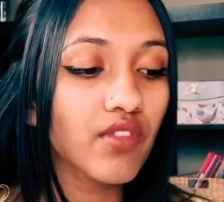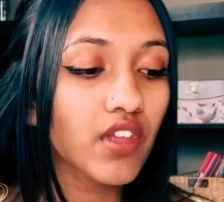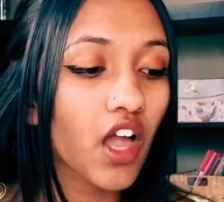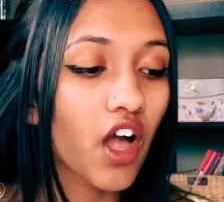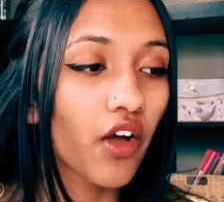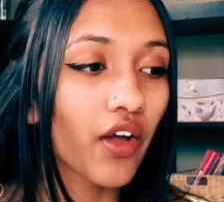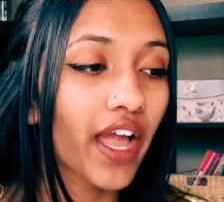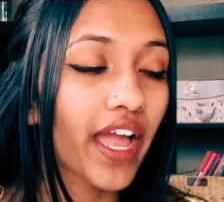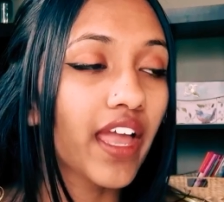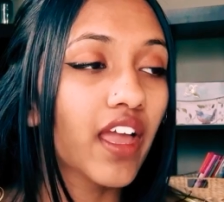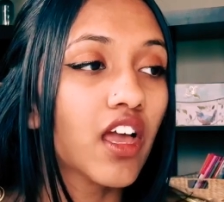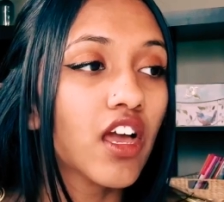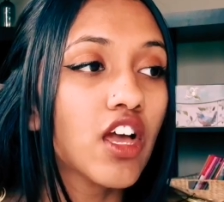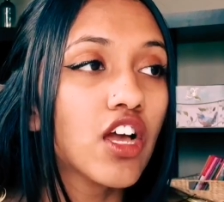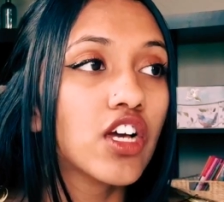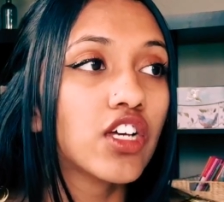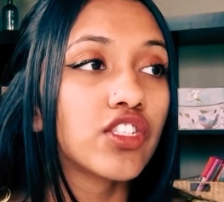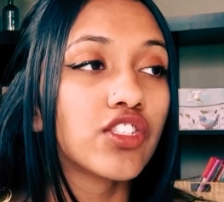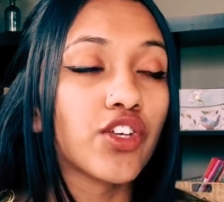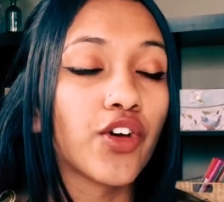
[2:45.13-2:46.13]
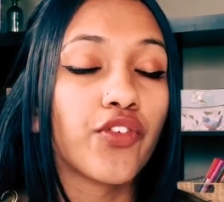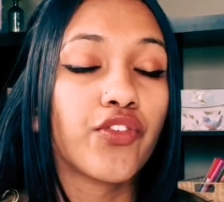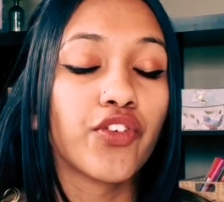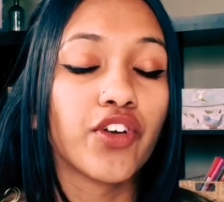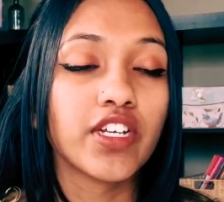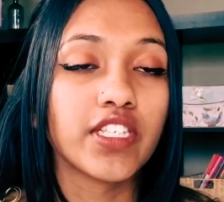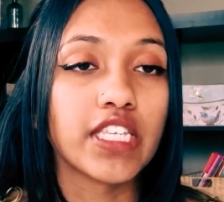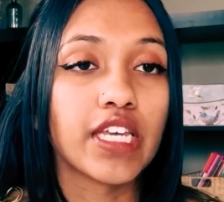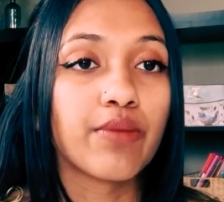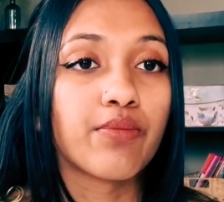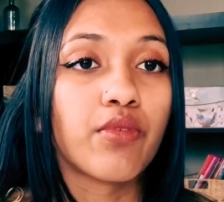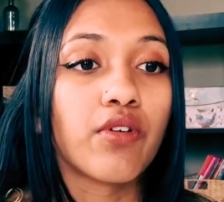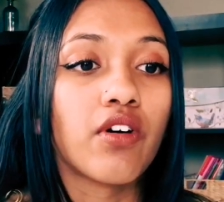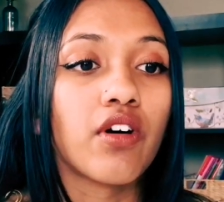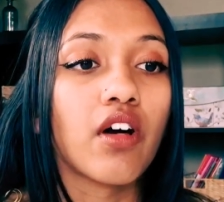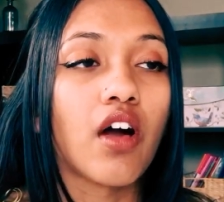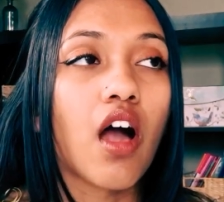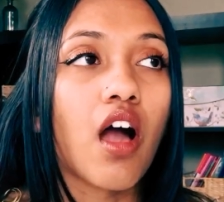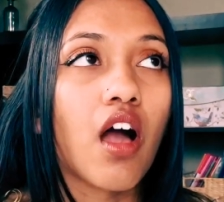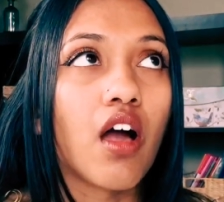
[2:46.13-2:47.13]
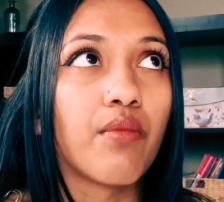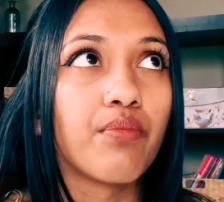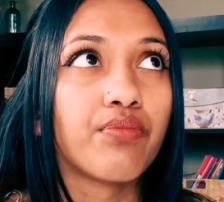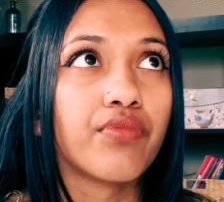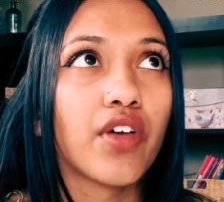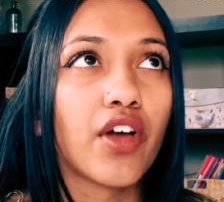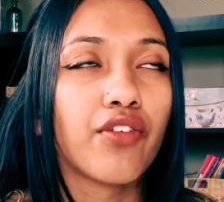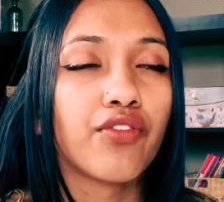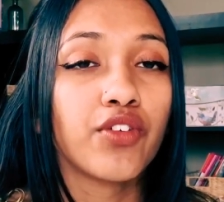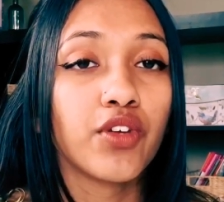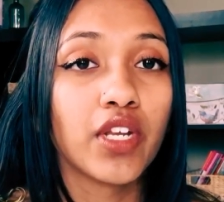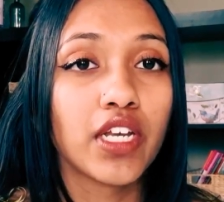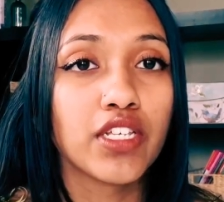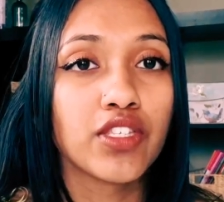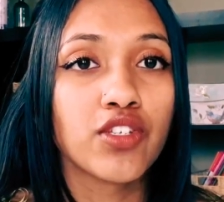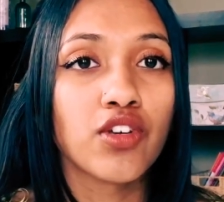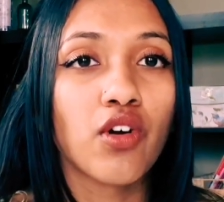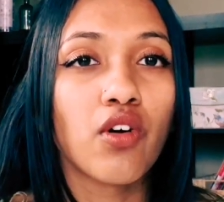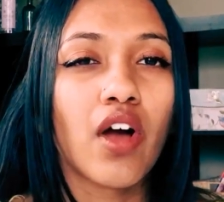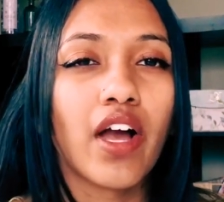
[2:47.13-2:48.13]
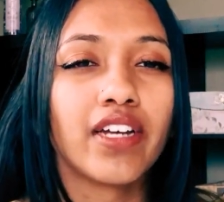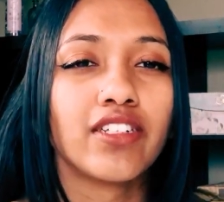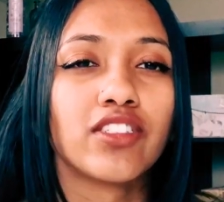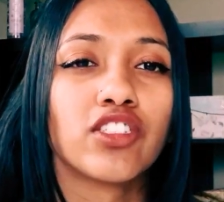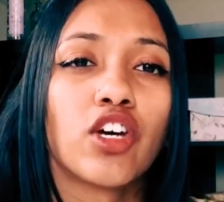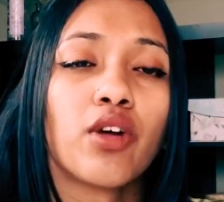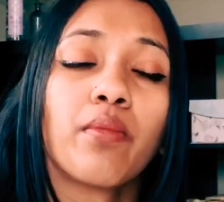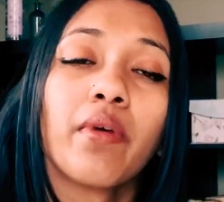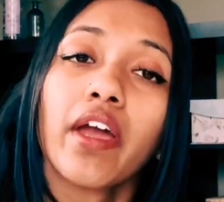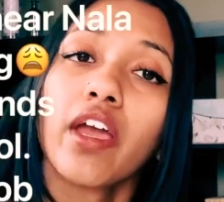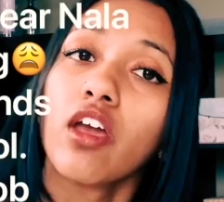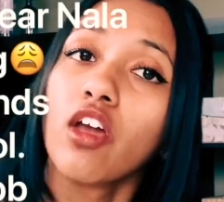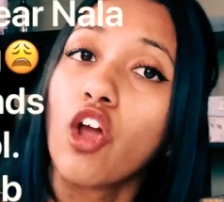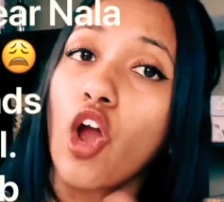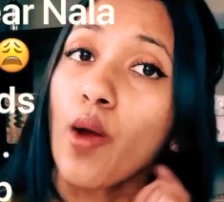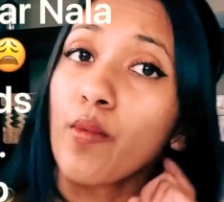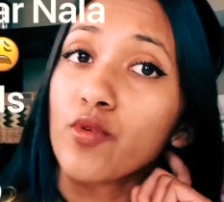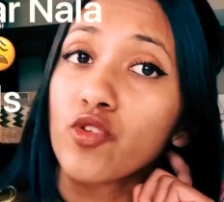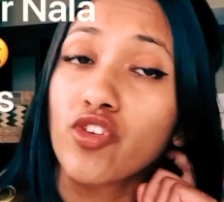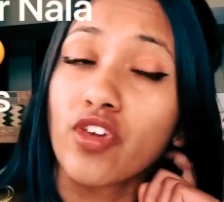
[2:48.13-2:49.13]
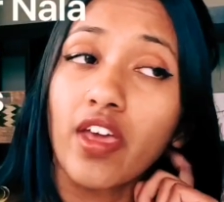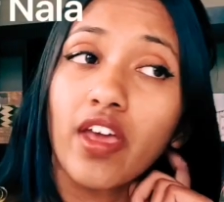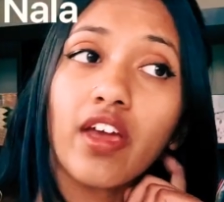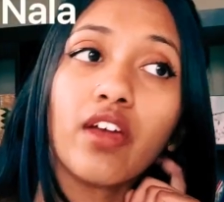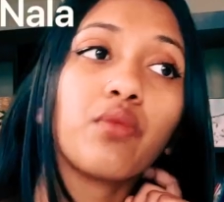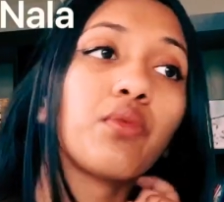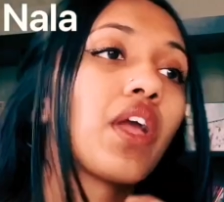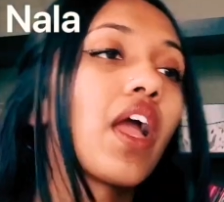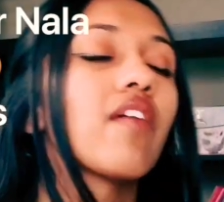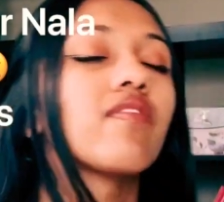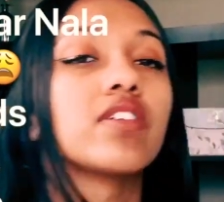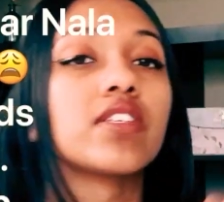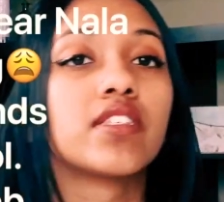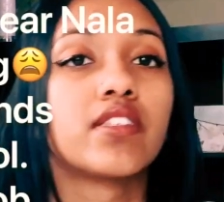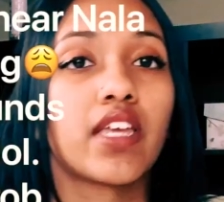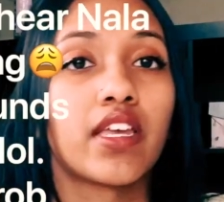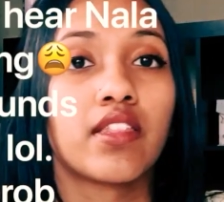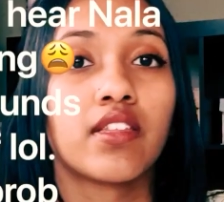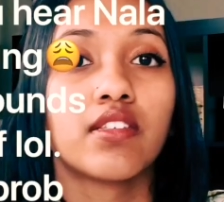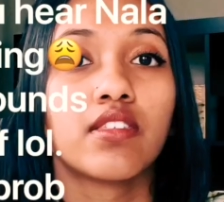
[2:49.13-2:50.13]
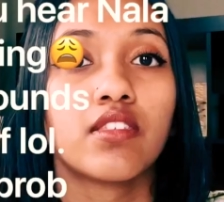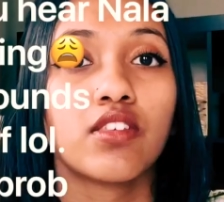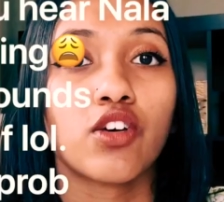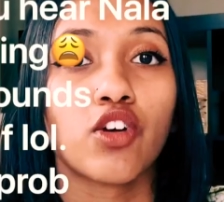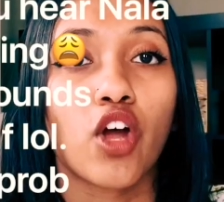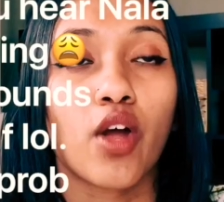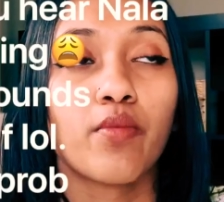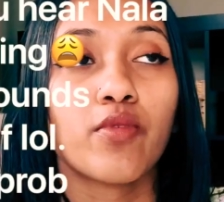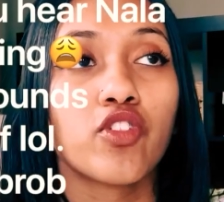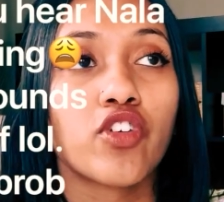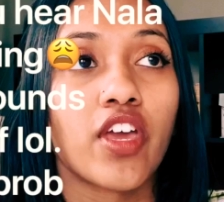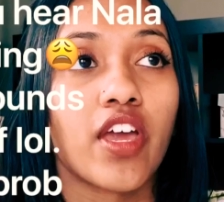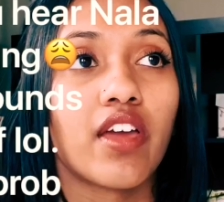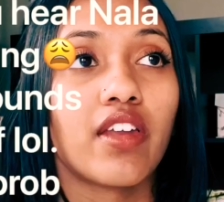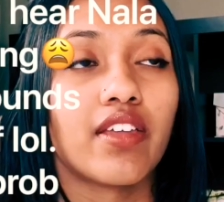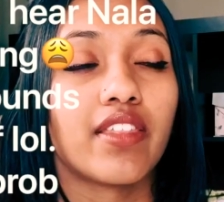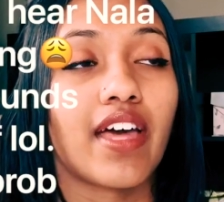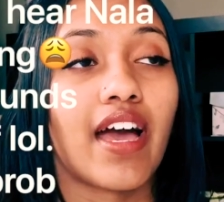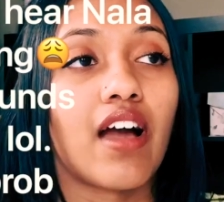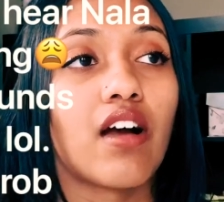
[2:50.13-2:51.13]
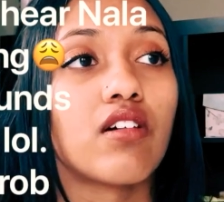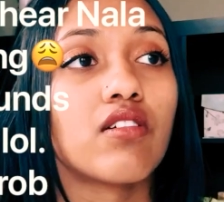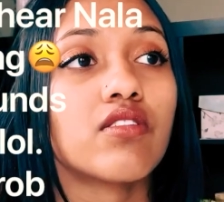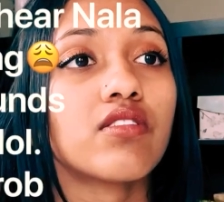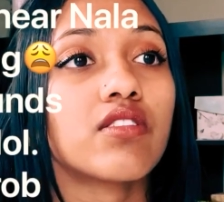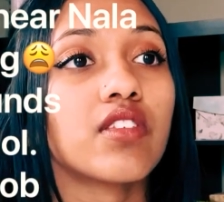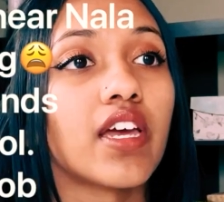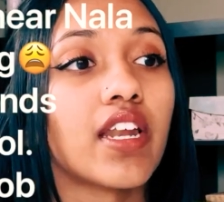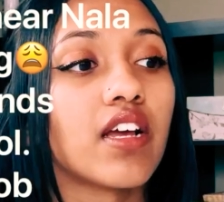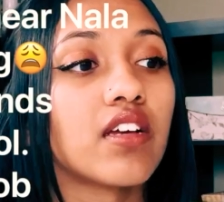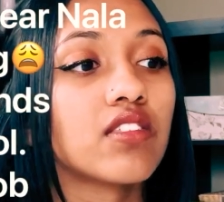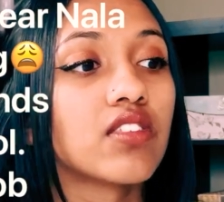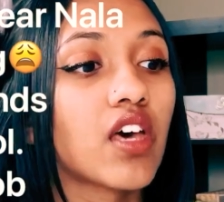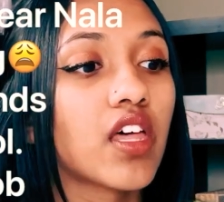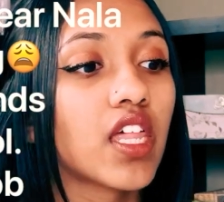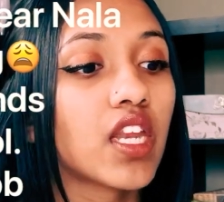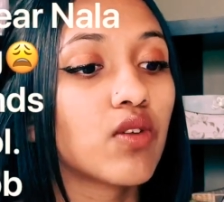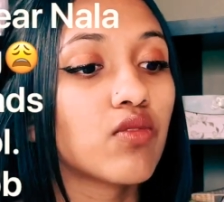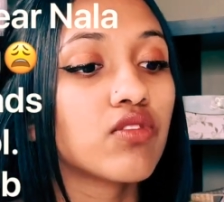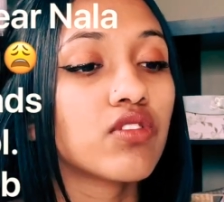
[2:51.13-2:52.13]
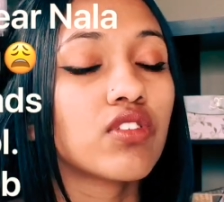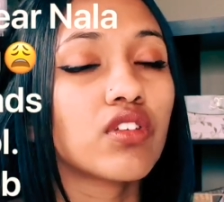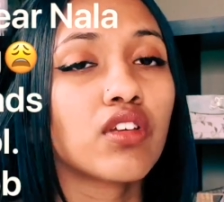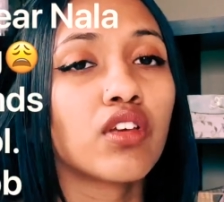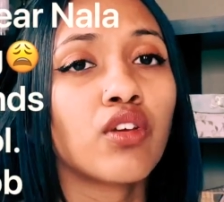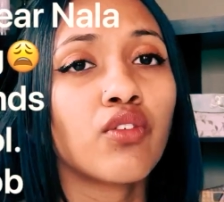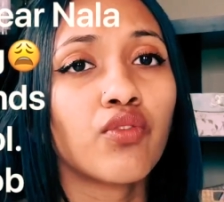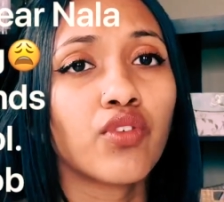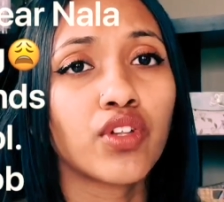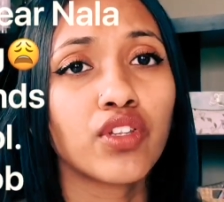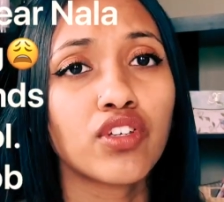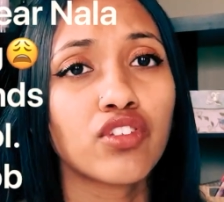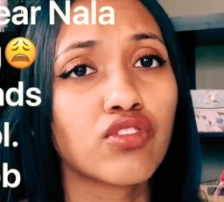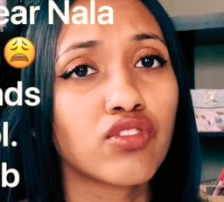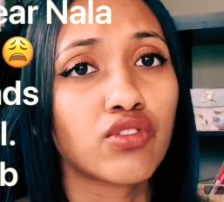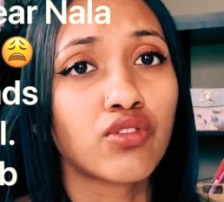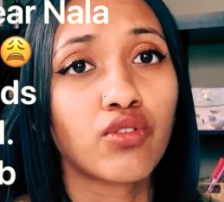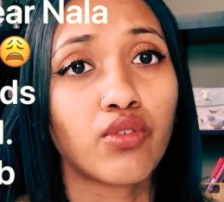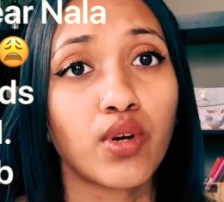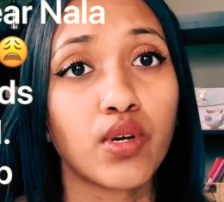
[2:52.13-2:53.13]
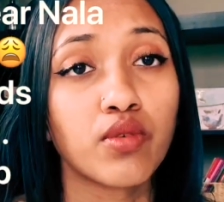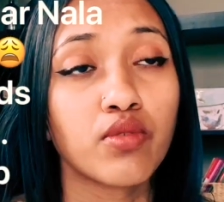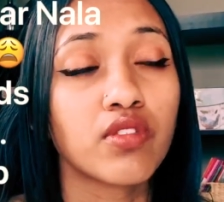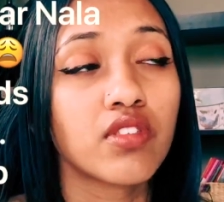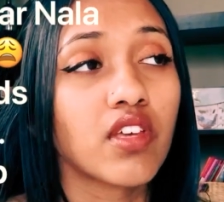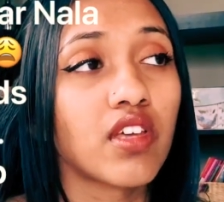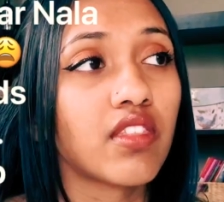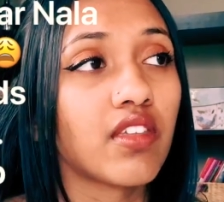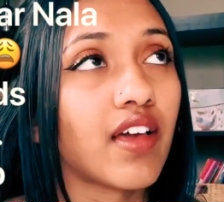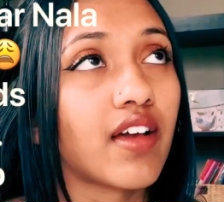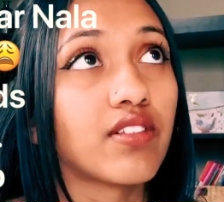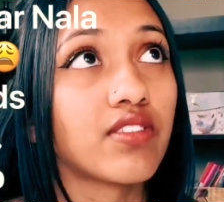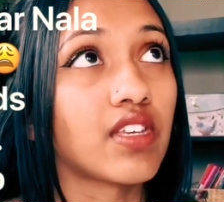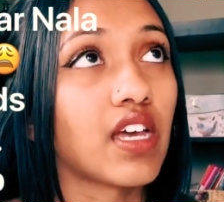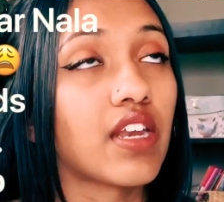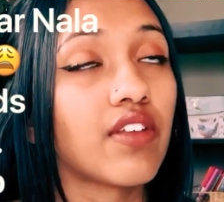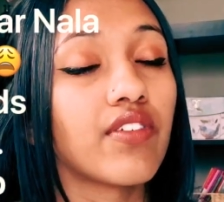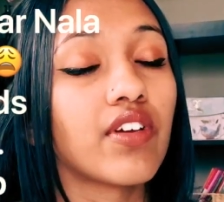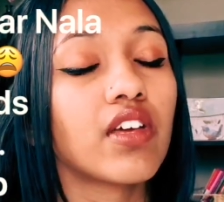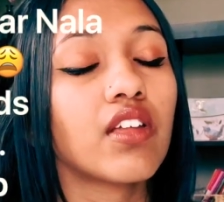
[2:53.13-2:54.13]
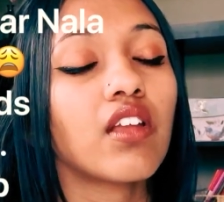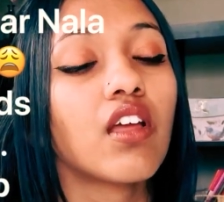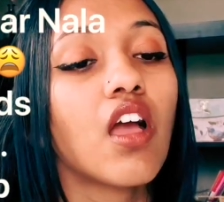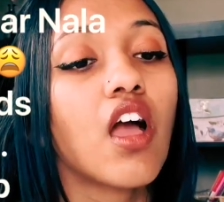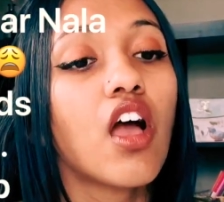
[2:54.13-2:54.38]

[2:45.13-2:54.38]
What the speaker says: Okay, so for example, a few days ago, I saw my garbage can. We have a stainless steel garbage can in the house, and I saw that it was looking really just gross on the outside of it.